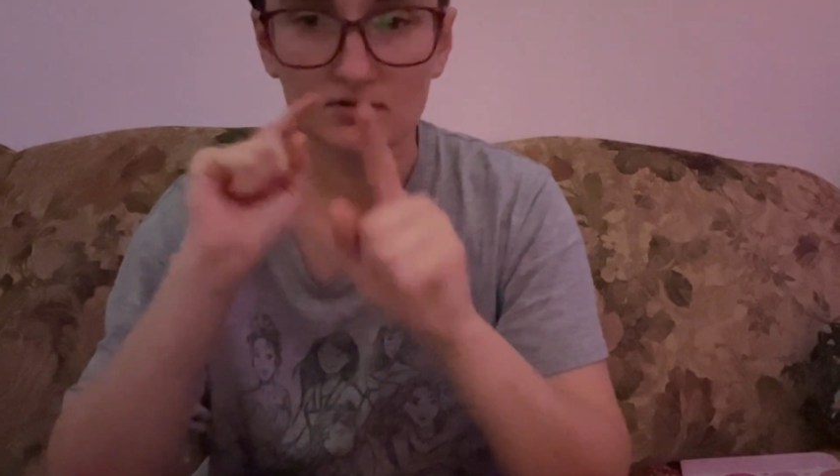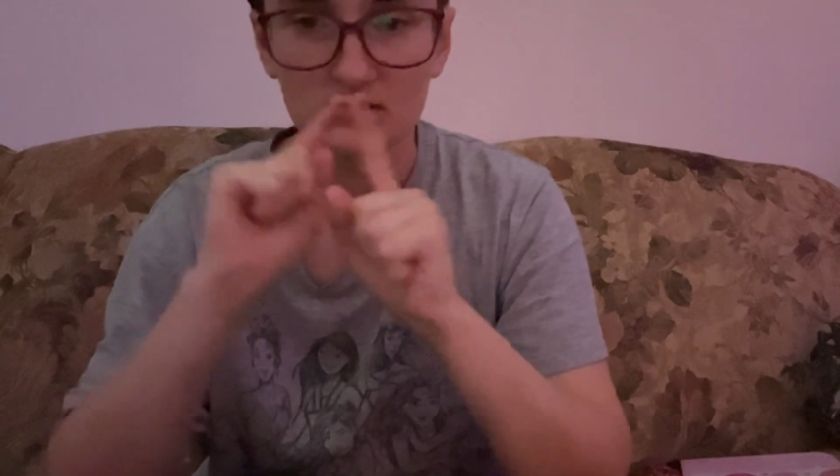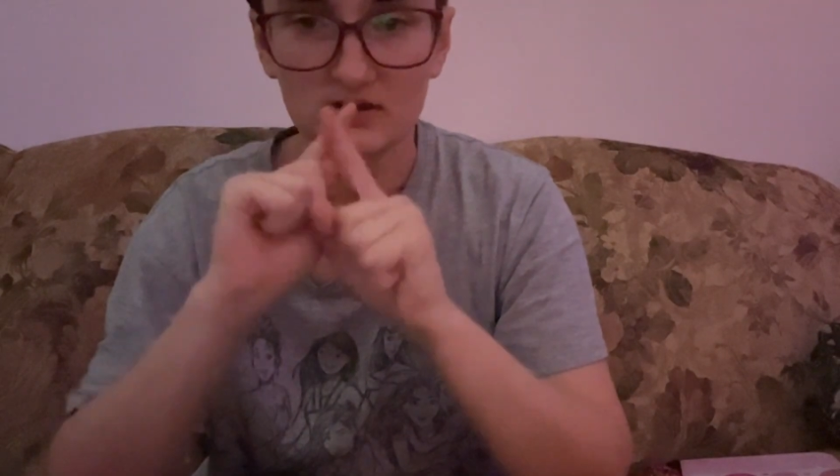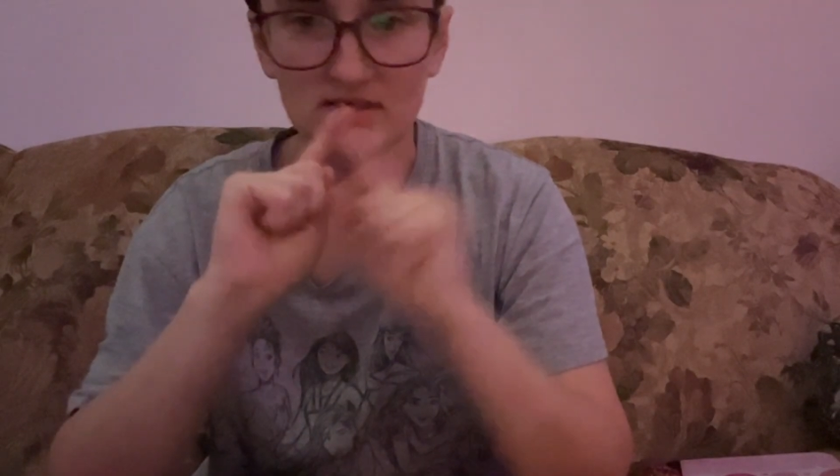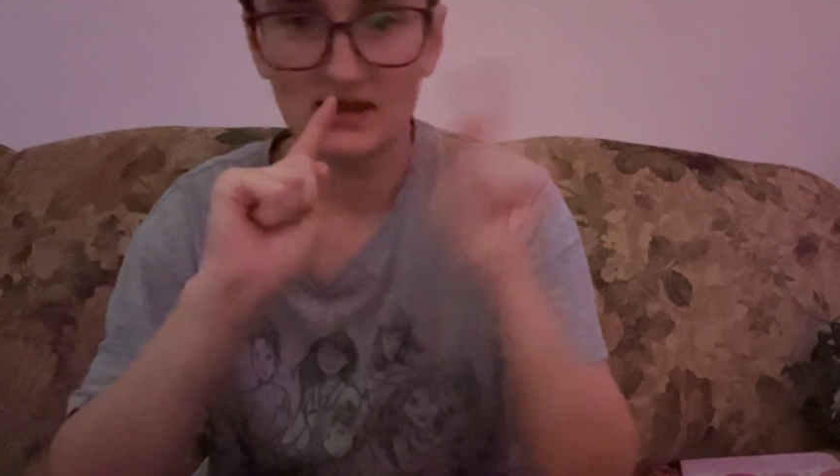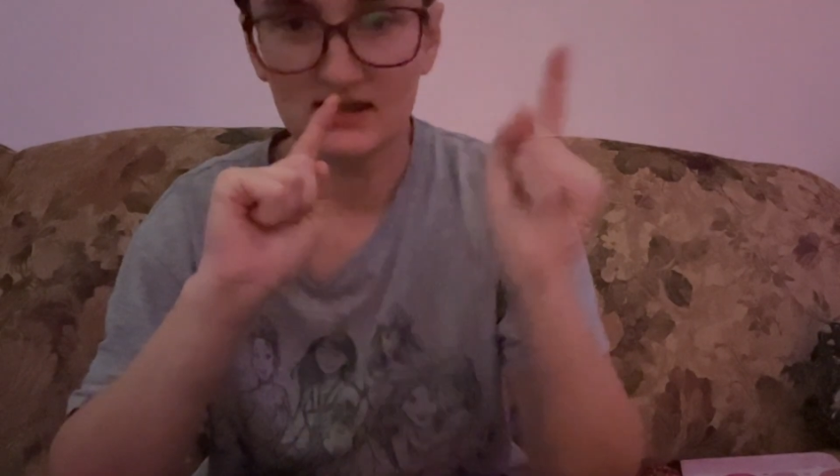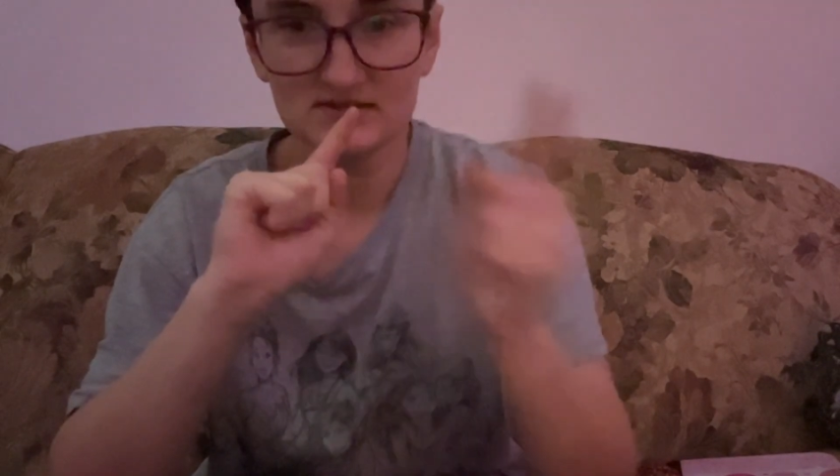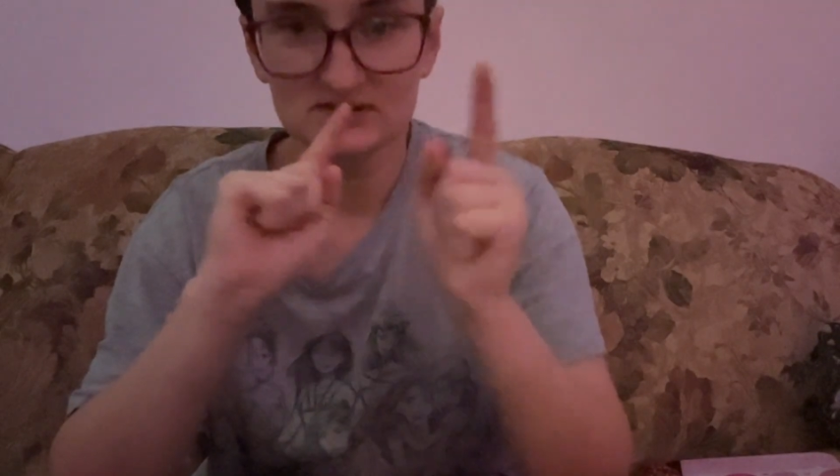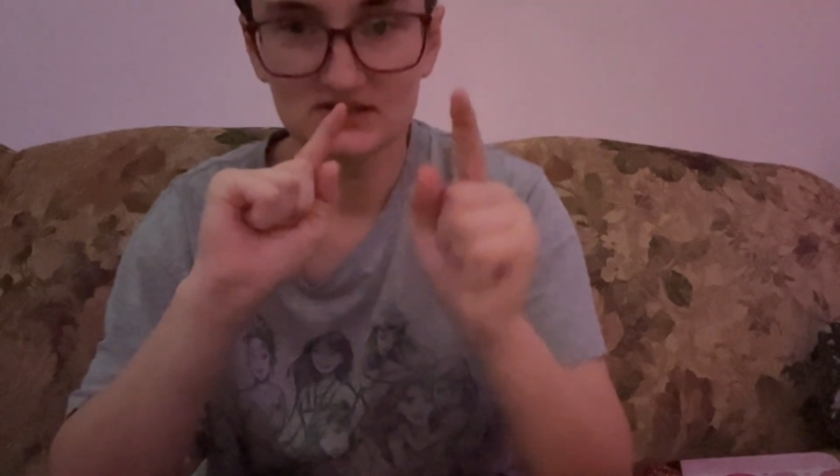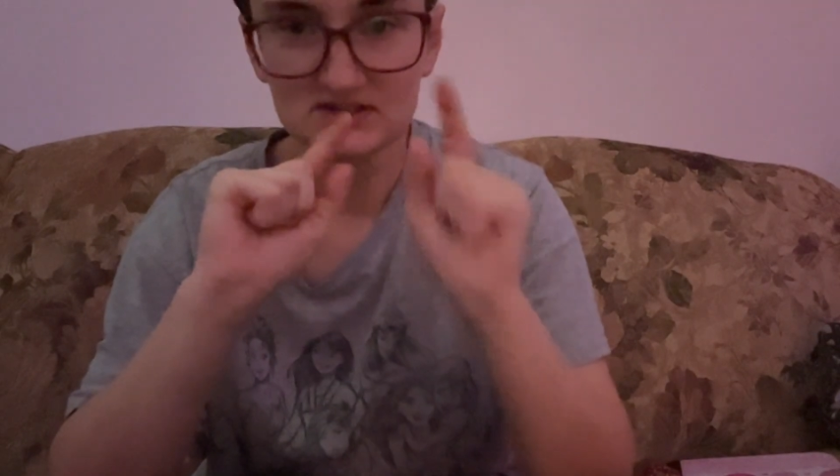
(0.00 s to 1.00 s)
the next
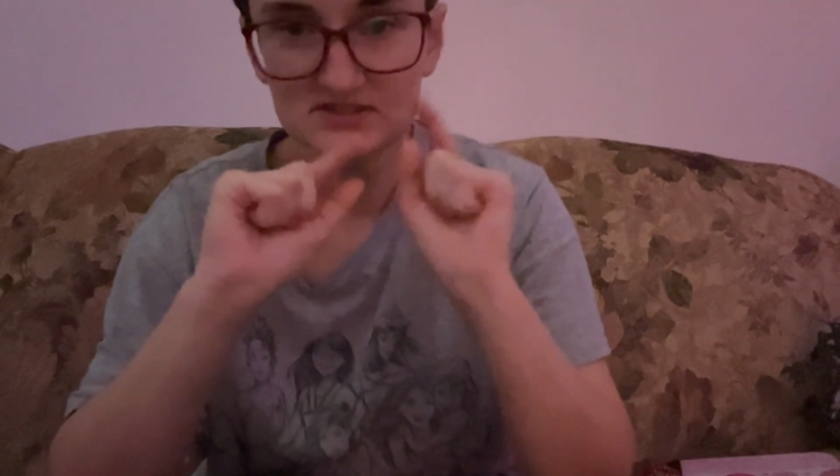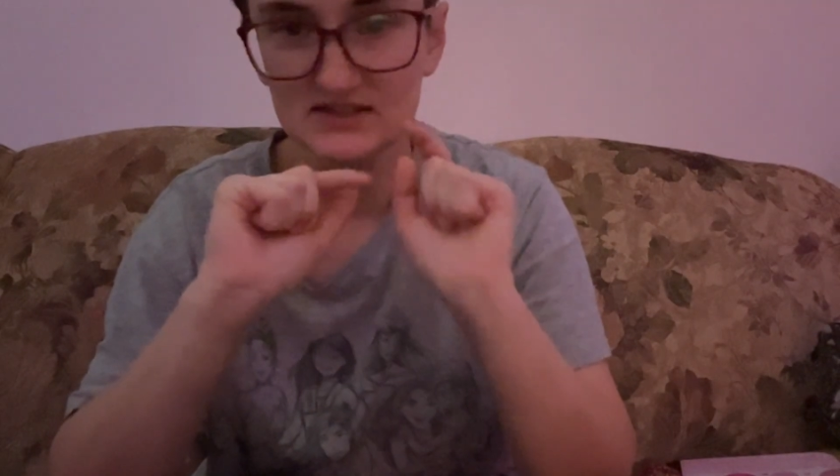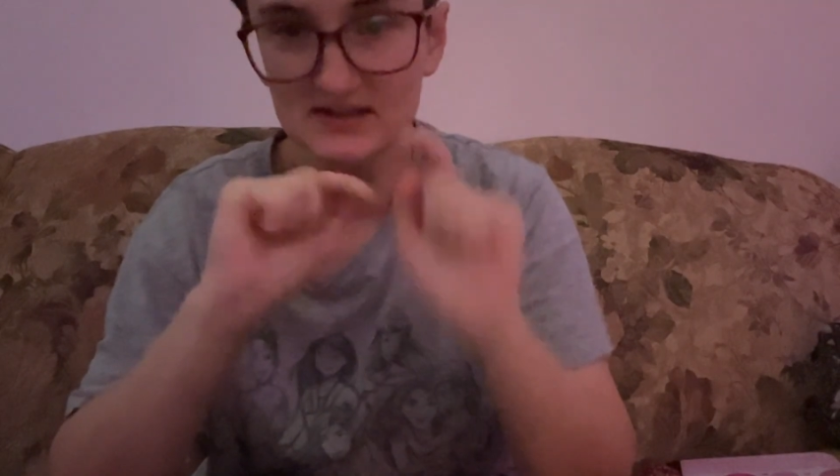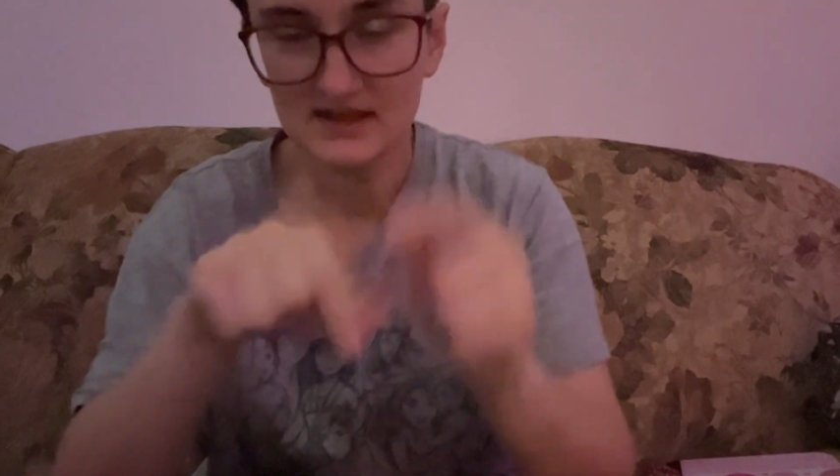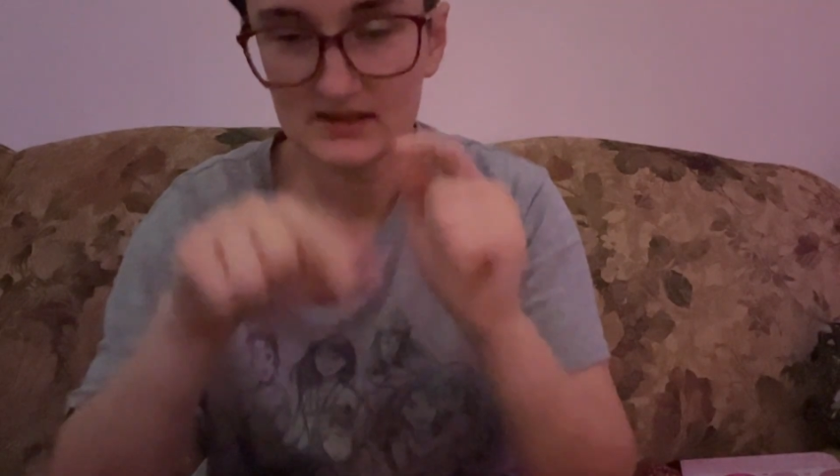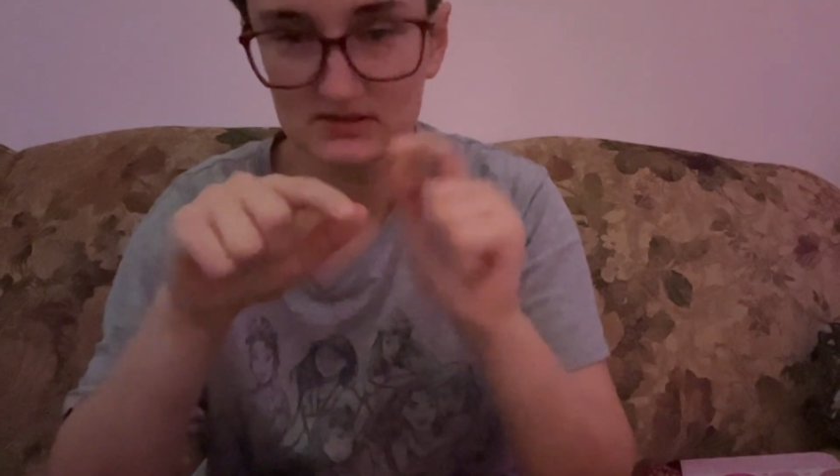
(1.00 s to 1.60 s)
stitch is a knit.